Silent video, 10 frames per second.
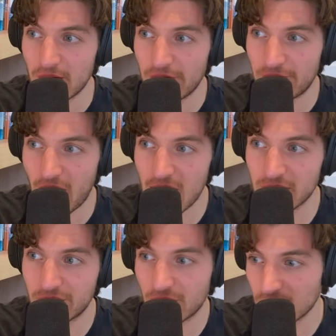
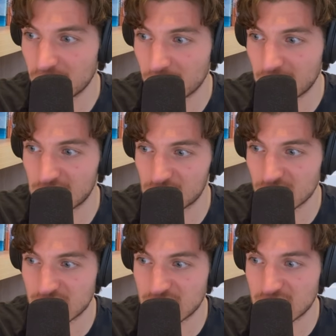file folder
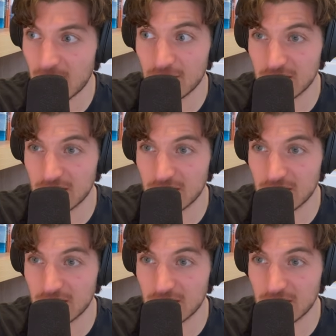management system